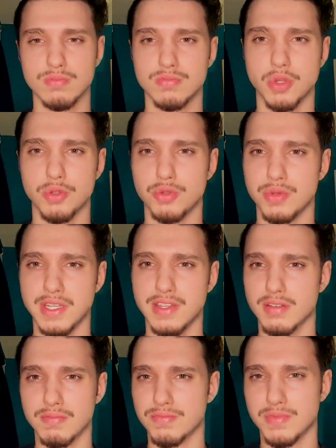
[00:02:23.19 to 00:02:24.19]
Don't do
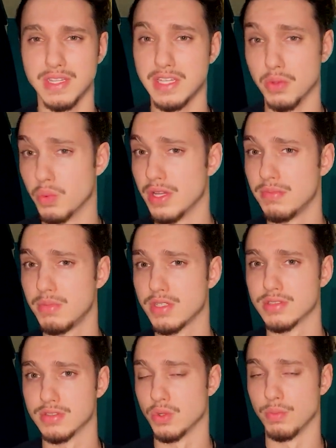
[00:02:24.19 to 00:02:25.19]
either one
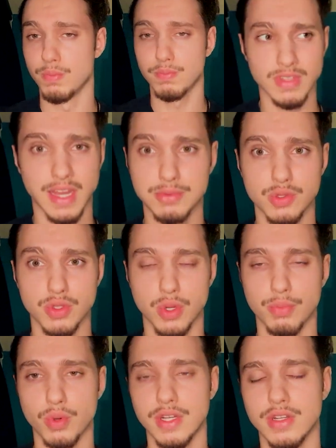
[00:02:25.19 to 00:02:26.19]
because there's absolutely no
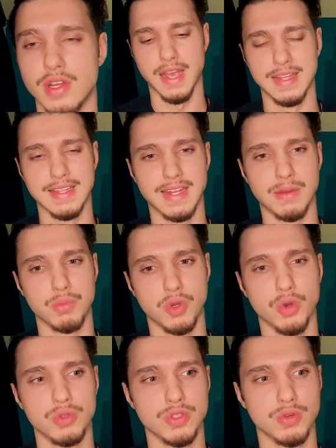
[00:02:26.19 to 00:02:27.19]
point. And then I'm
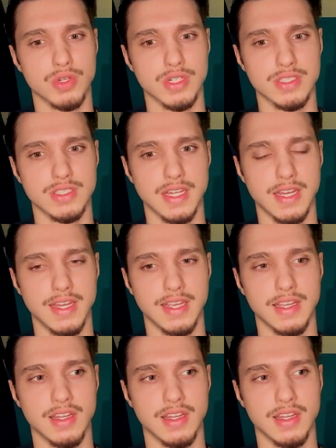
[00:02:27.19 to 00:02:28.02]
also gonna say